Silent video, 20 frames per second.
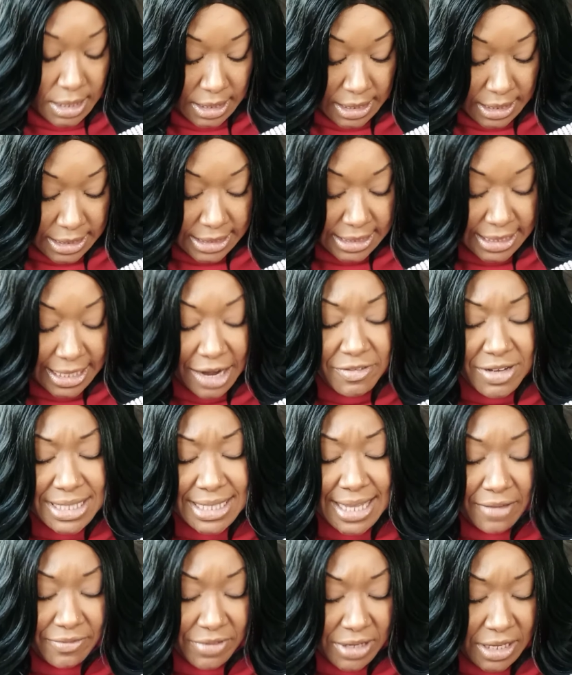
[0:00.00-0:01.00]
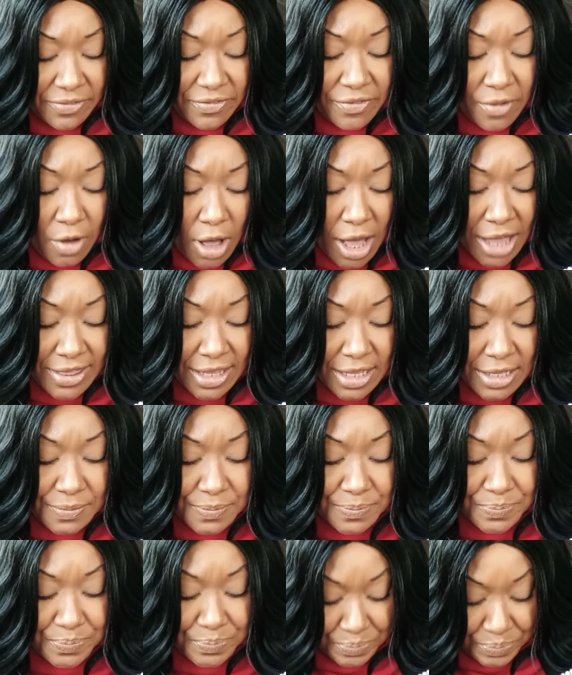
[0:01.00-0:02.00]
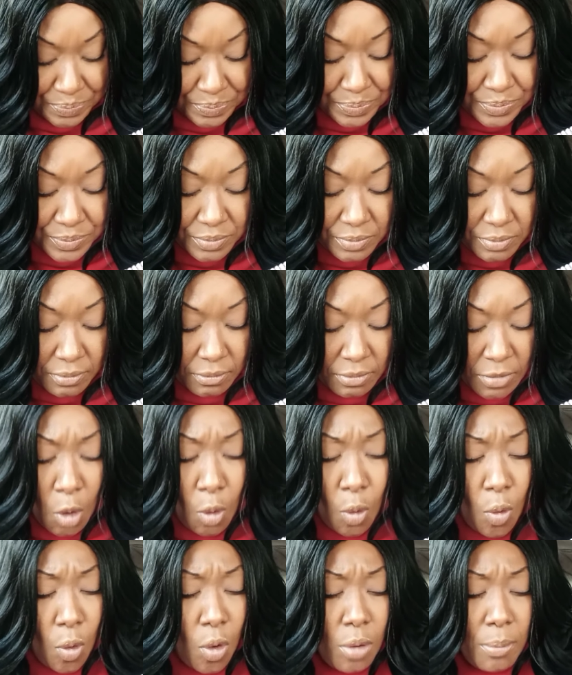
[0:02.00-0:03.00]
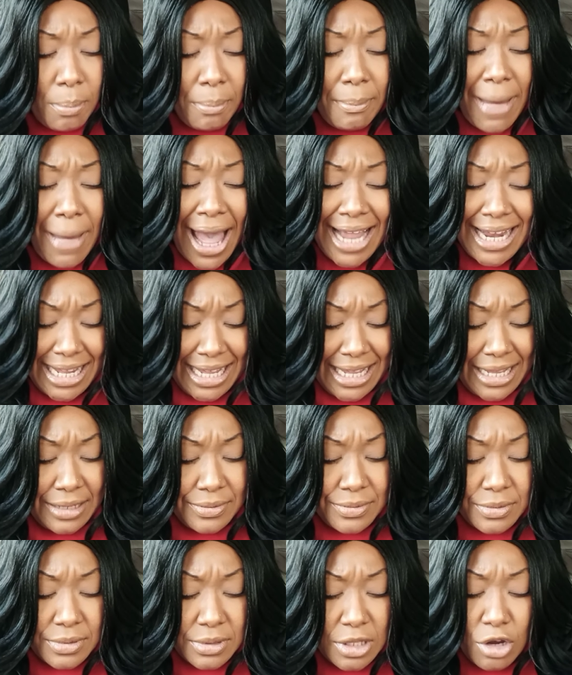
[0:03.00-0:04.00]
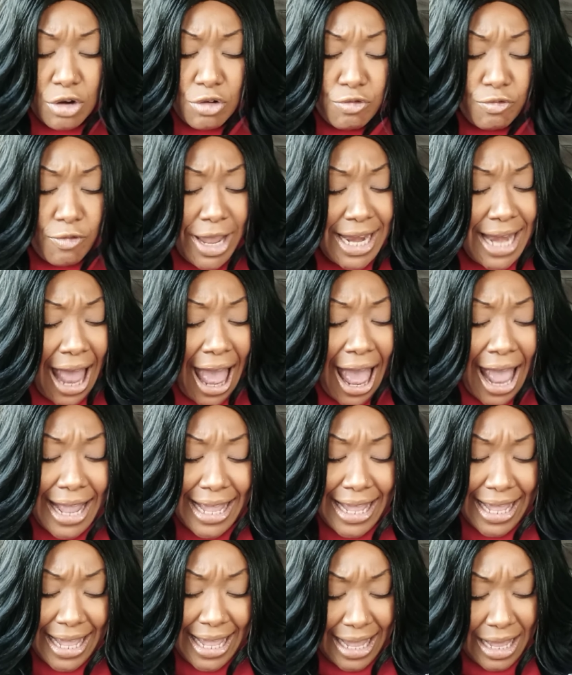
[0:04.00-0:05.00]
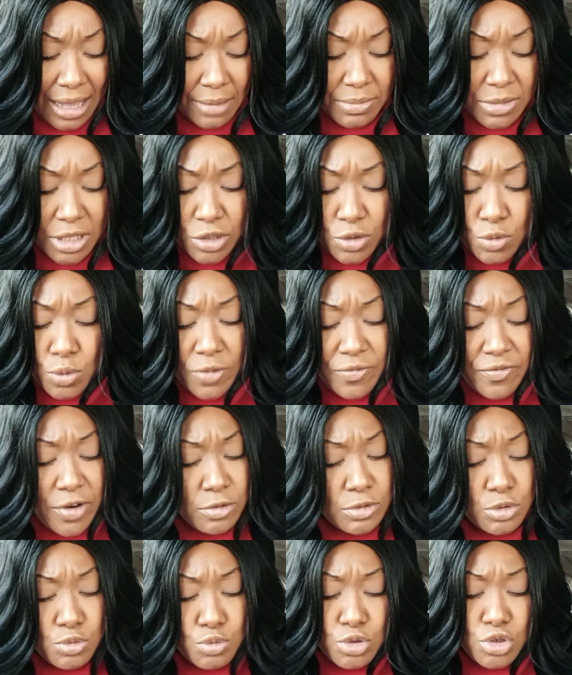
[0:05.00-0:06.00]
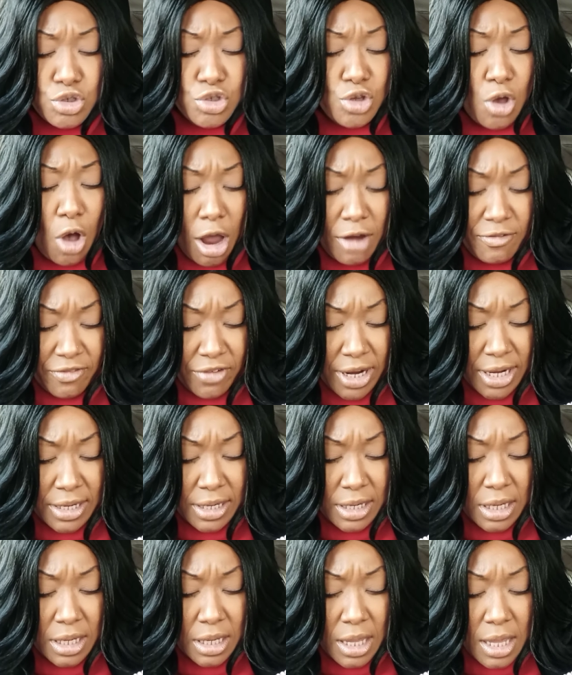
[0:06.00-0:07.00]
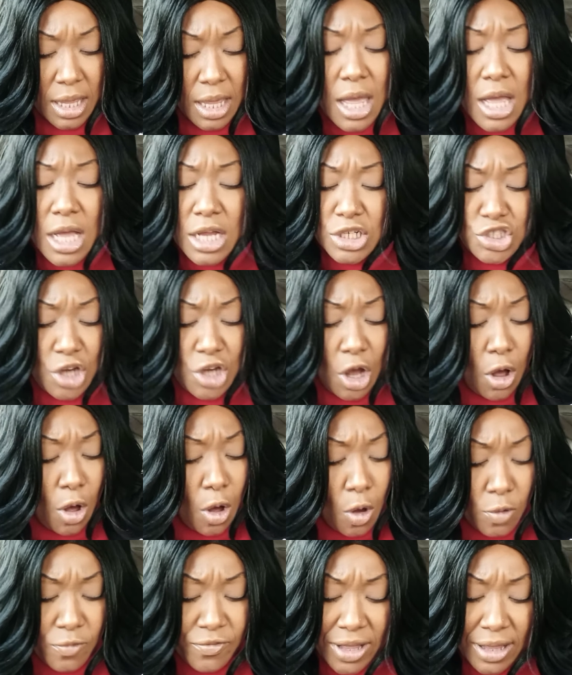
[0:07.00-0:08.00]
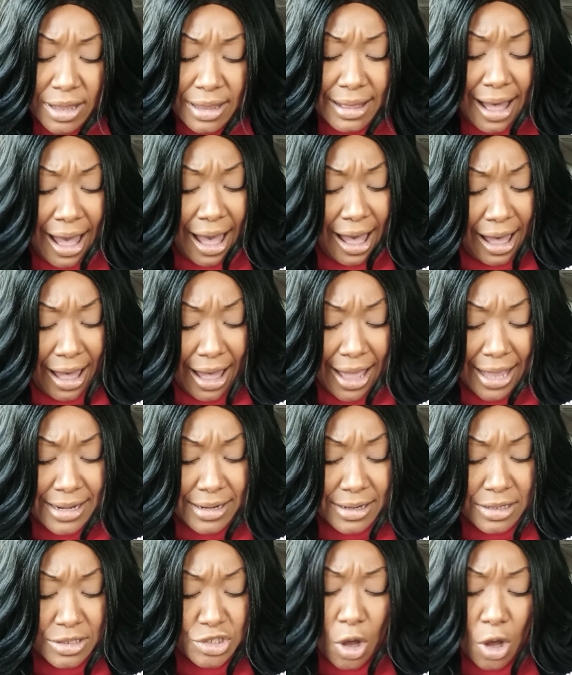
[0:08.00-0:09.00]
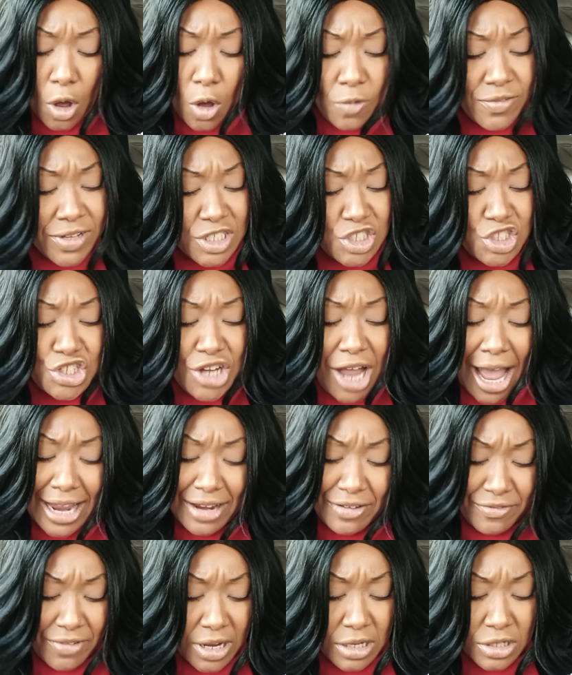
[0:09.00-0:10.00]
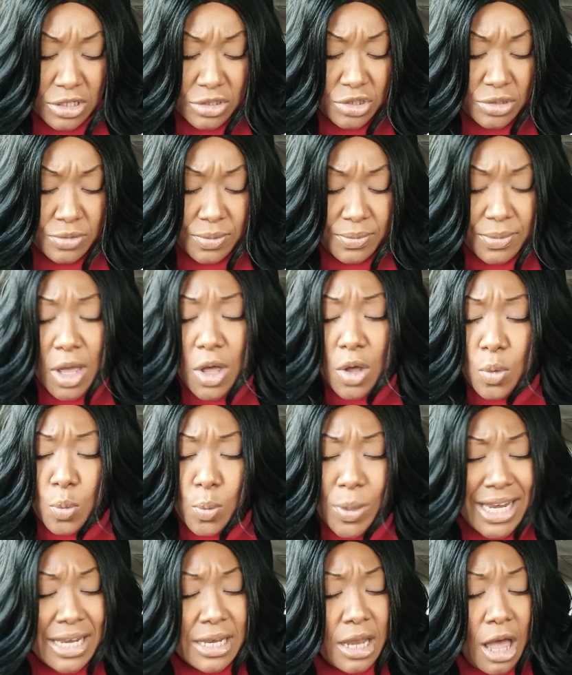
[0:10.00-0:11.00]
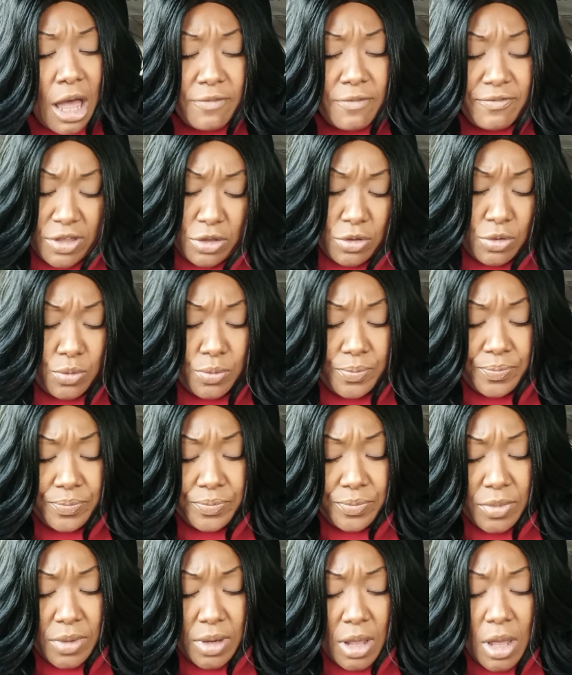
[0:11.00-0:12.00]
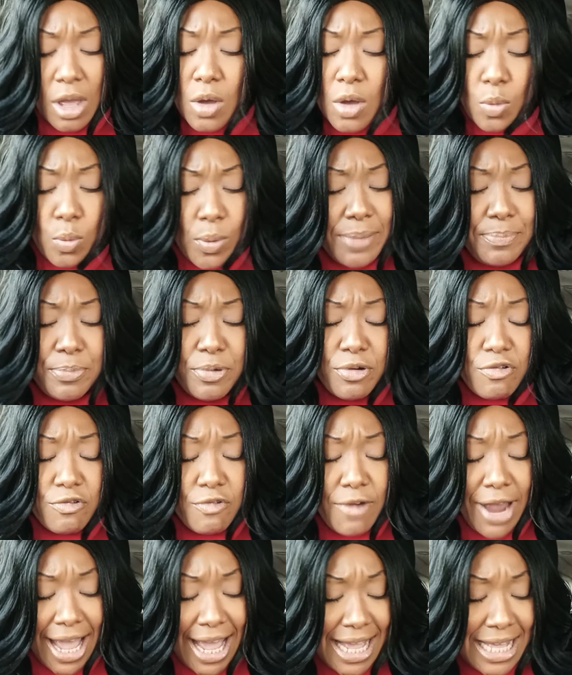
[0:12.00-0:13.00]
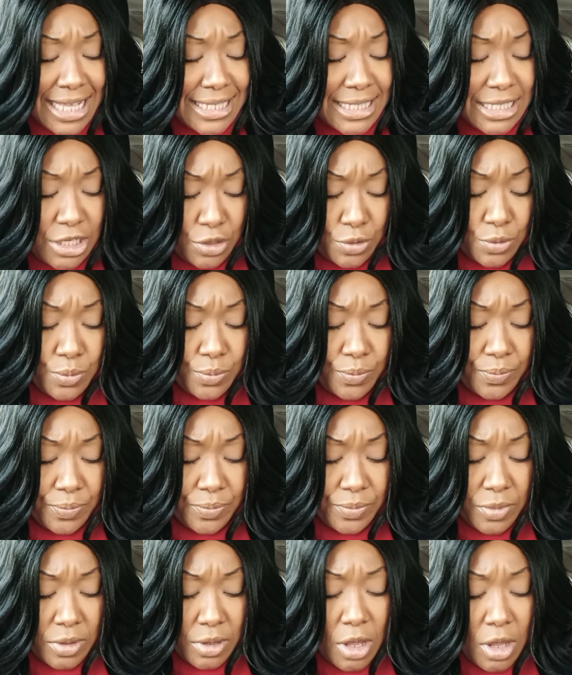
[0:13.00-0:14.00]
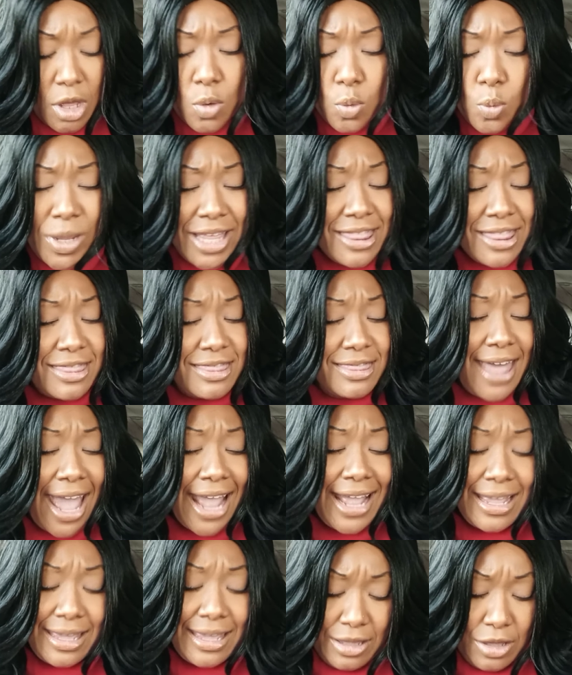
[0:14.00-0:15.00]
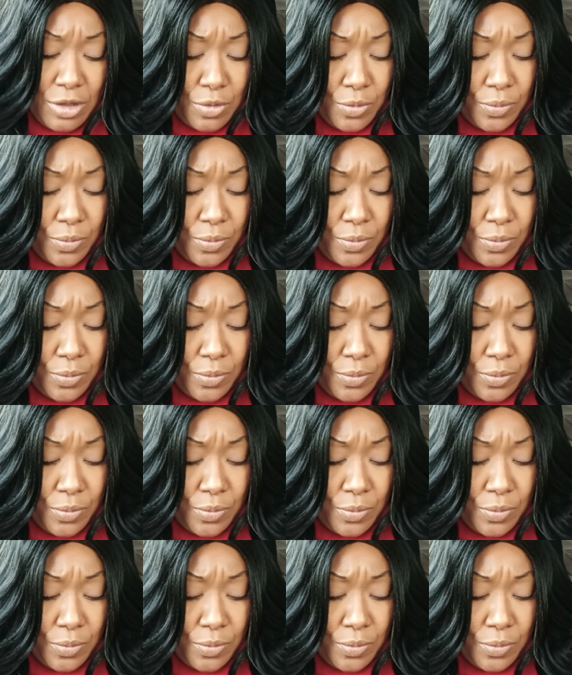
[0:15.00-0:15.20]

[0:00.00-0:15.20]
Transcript: Dearest Heavenly Father, Almighty, the great I am, the universal sovereign, Jehovah God, Jehovah Jireh, we love you. We praise you. We thank you.